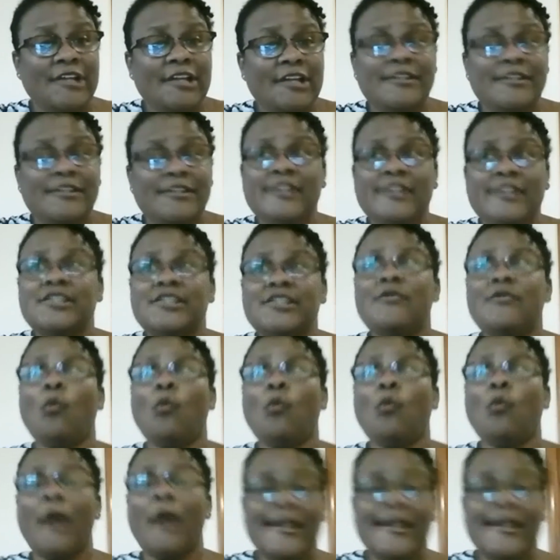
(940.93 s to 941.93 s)
There's even
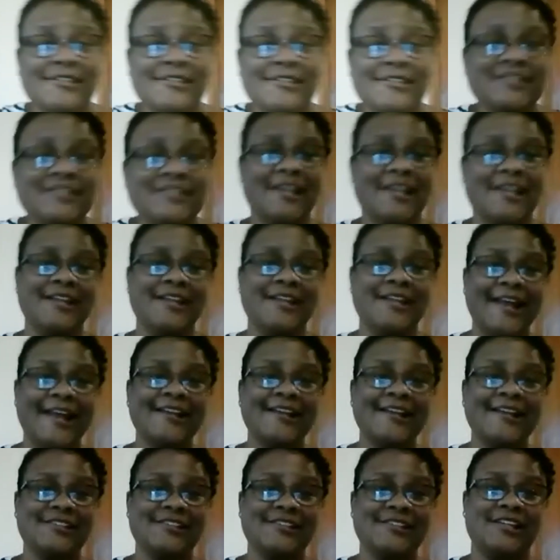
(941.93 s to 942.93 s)
ways to stay
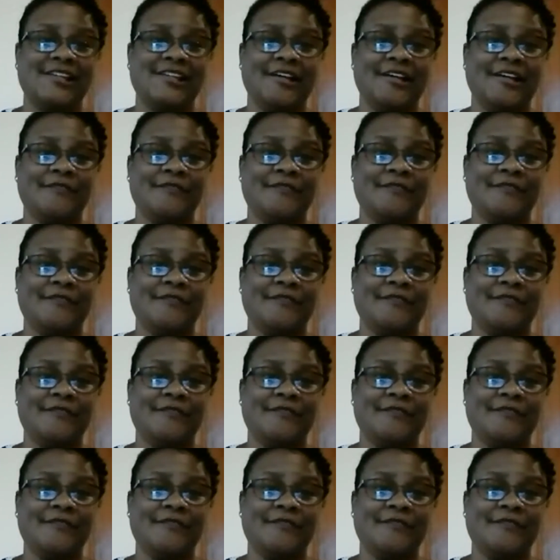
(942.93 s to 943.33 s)
negative.